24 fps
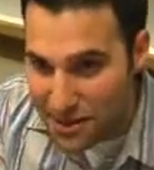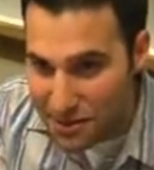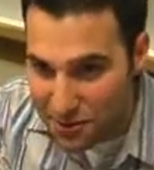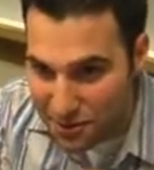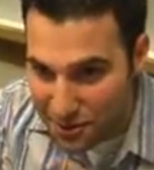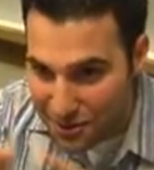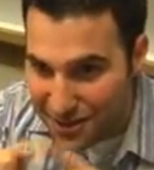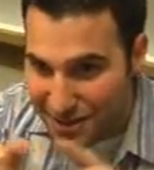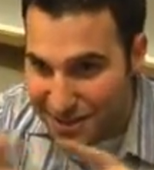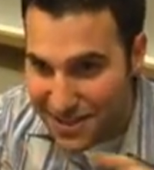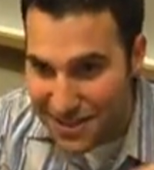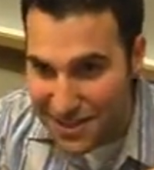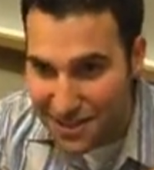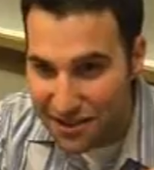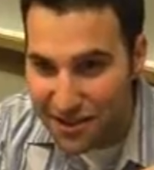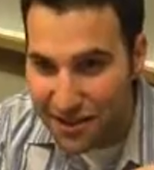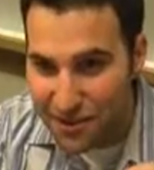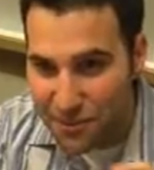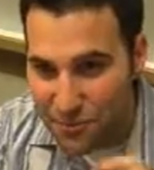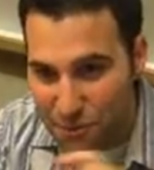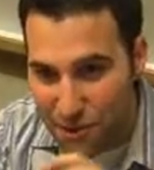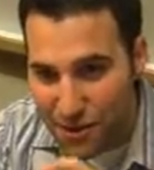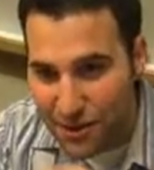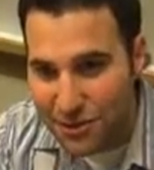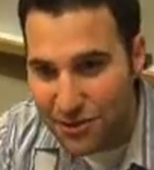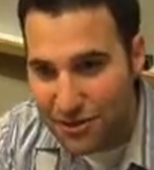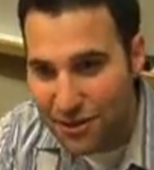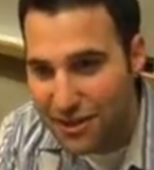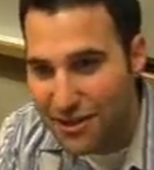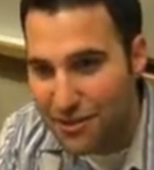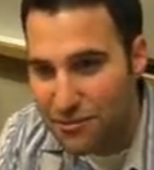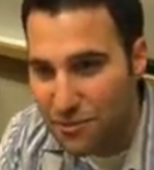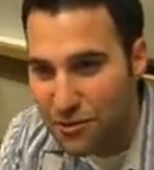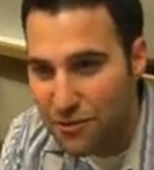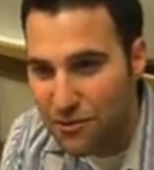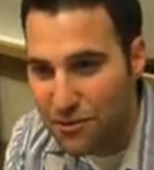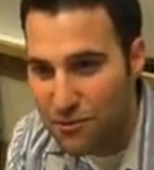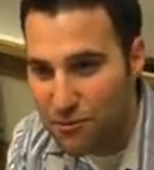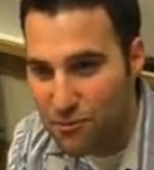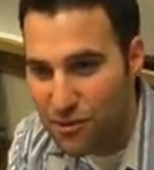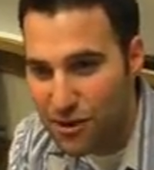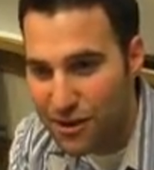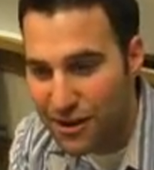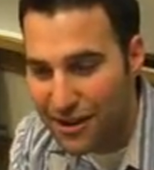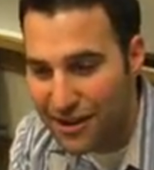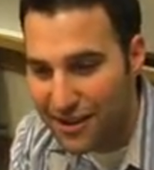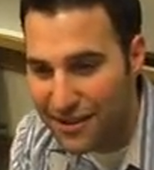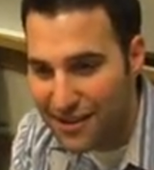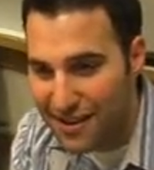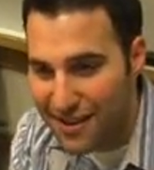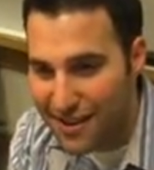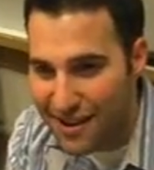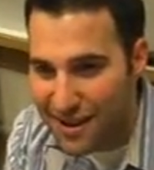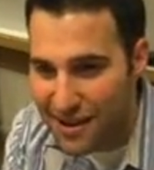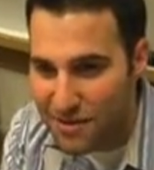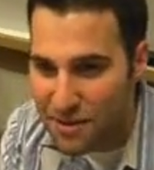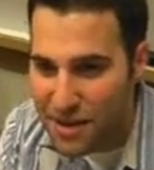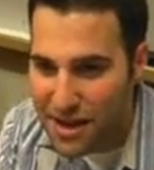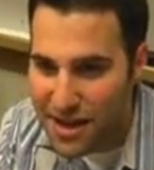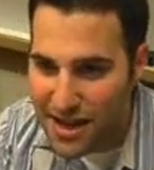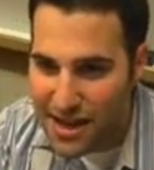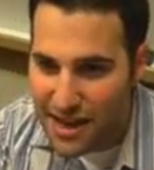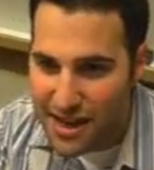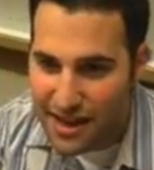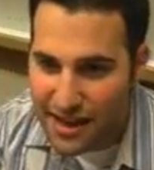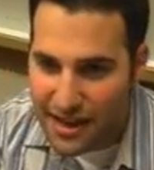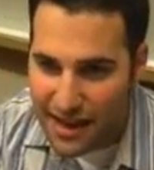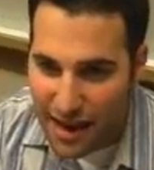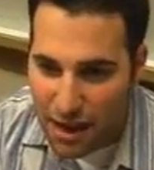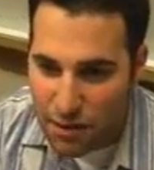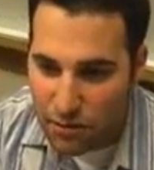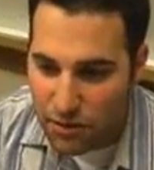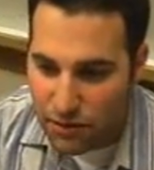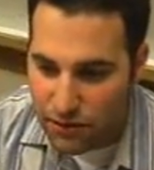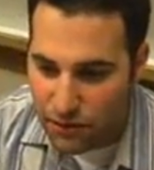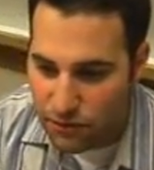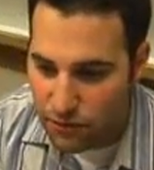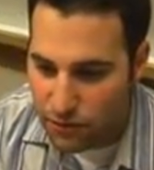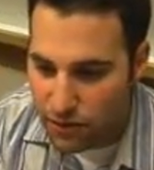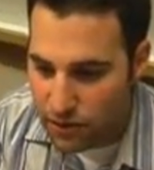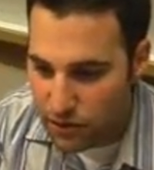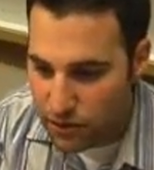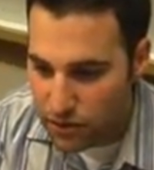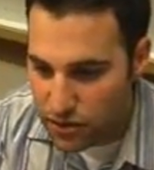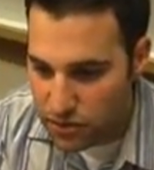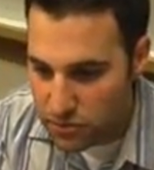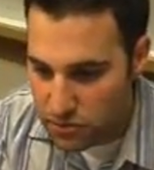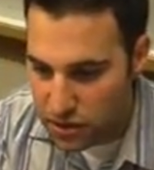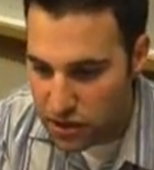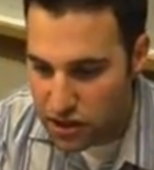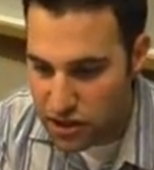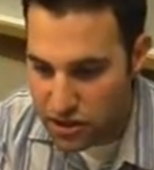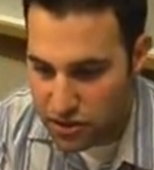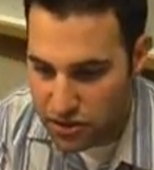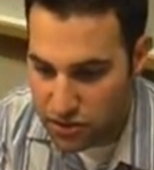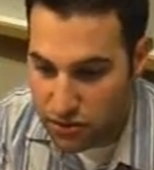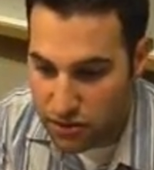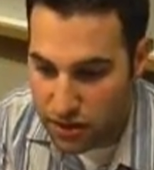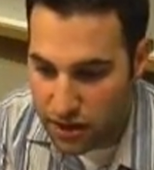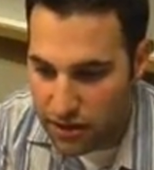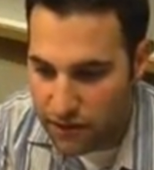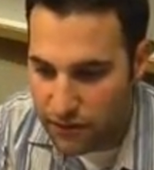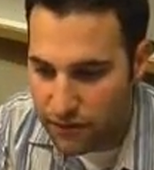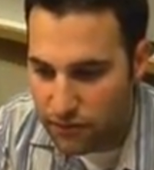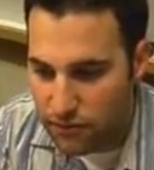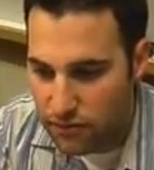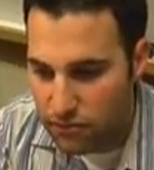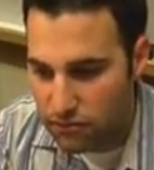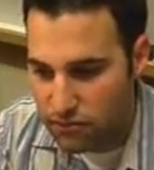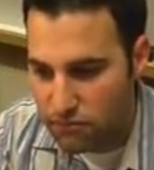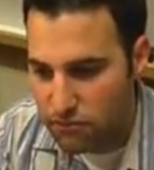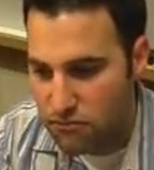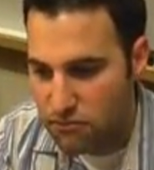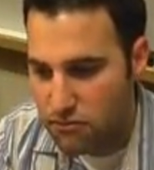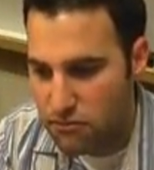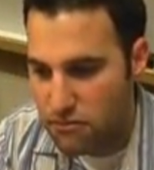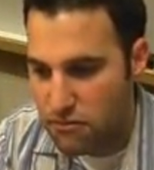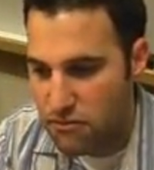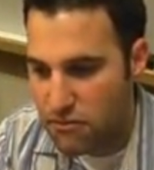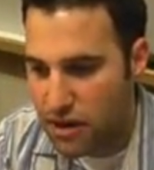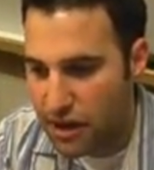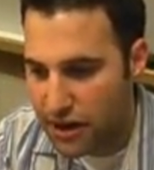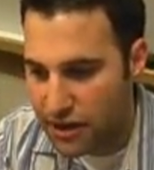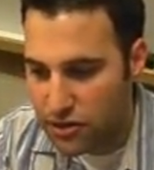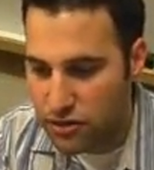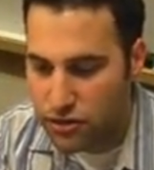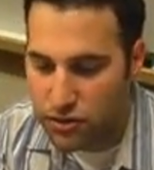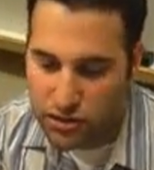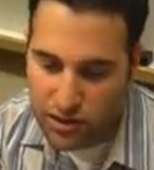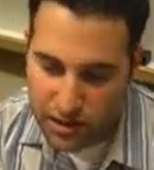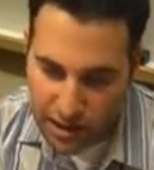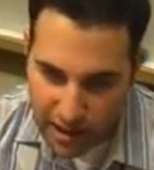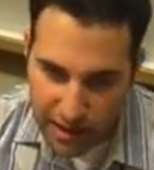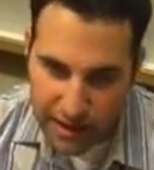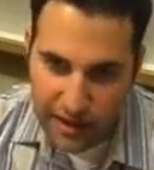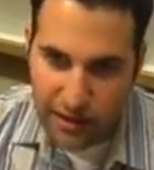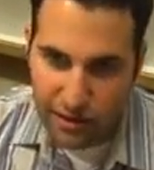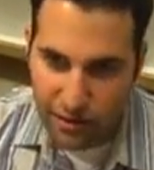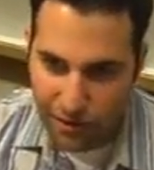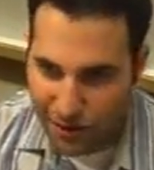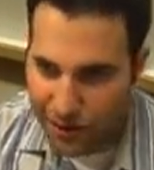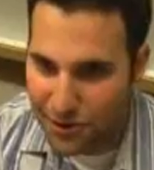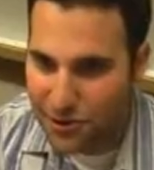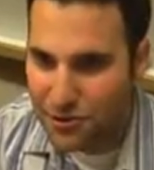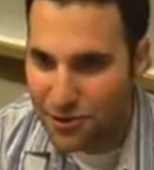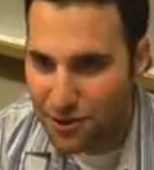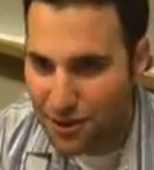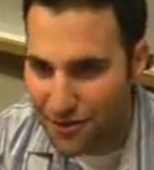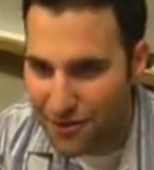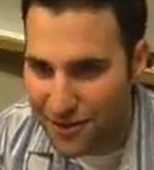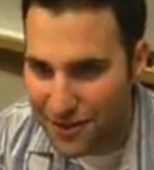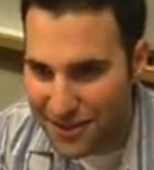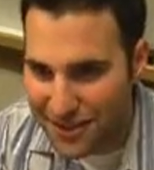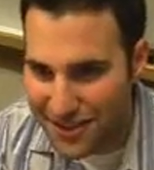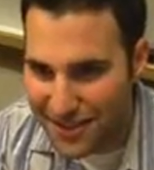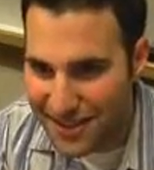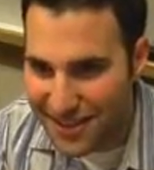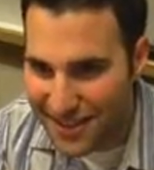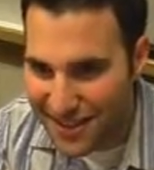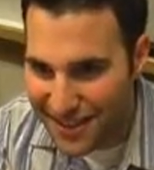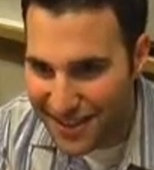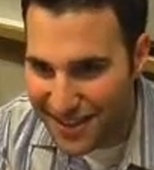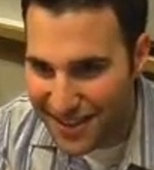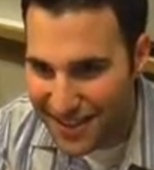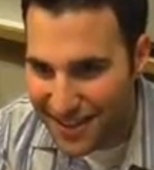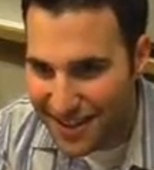that you couldn't see all at once. You had to move them one at a time. Now we use a much, you know, kind of nicer, slightly larger, obviously,